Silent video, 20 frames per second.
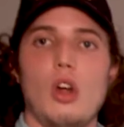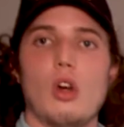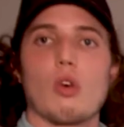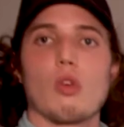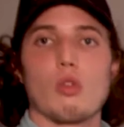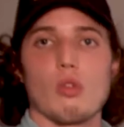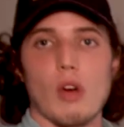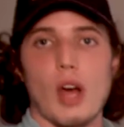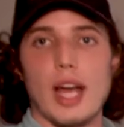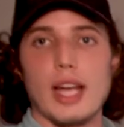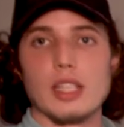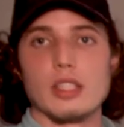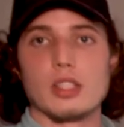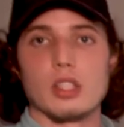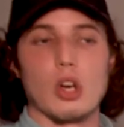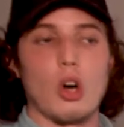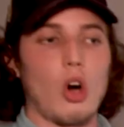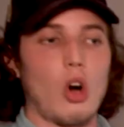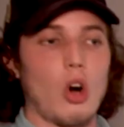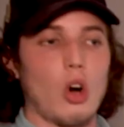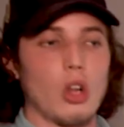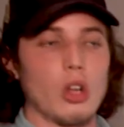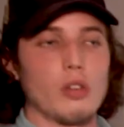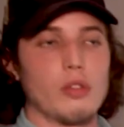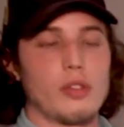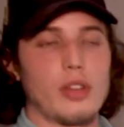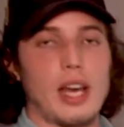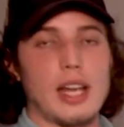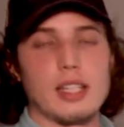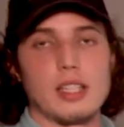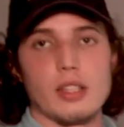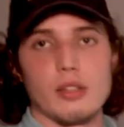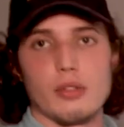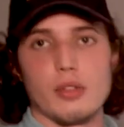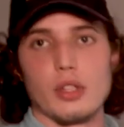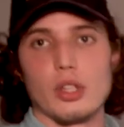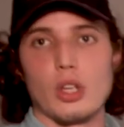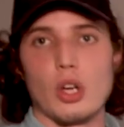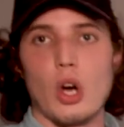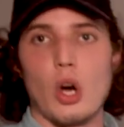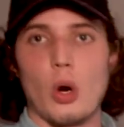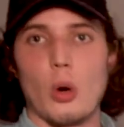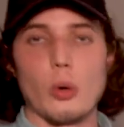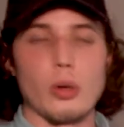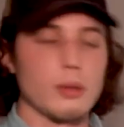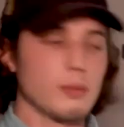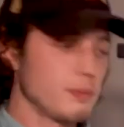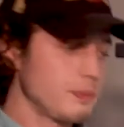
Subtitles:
write all of that different code.